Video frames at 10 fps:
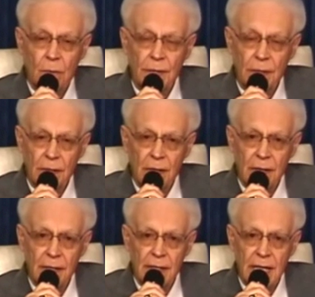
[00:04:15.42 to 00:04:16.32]
we
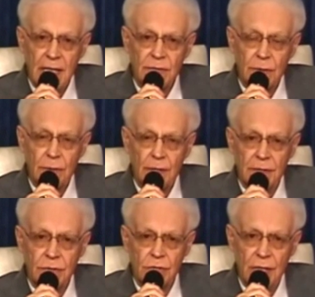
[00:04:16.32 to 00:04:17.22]
are, as the
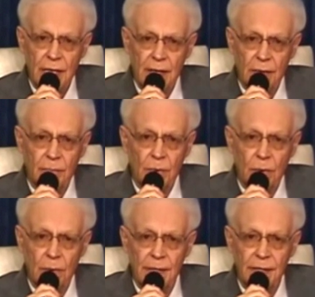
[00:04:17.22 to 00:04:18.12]
Christ child,
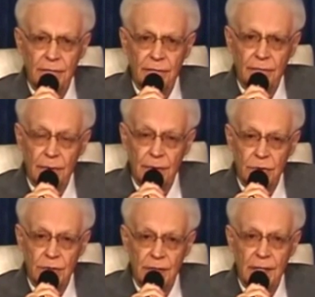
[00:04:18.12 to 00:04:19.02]
born of a
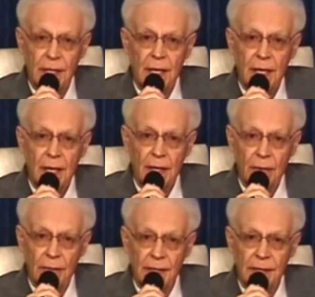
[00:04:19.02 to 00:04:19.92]
virgin
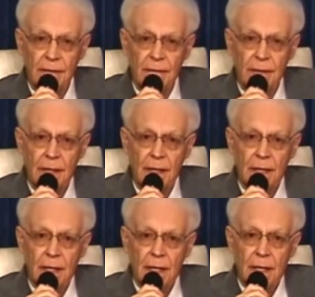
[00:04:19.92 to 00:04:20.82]
area
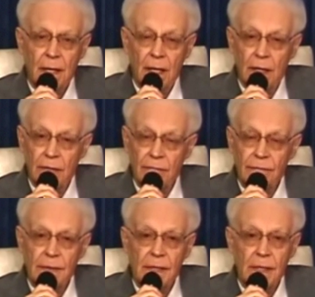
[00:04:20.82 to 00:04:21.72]

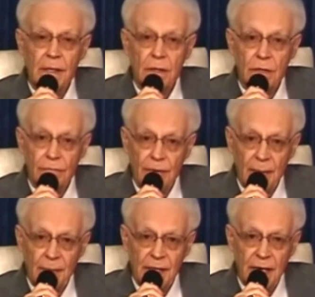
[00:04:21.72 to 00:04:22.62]
of the
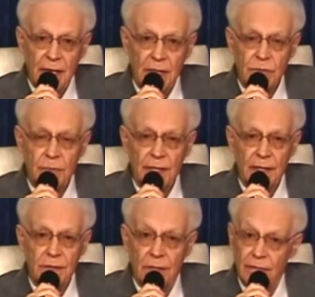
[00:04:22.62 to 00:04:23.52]
feminine
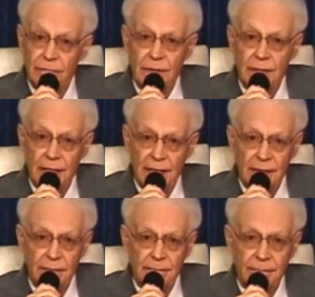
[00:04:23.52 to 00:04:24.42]
aspect of God.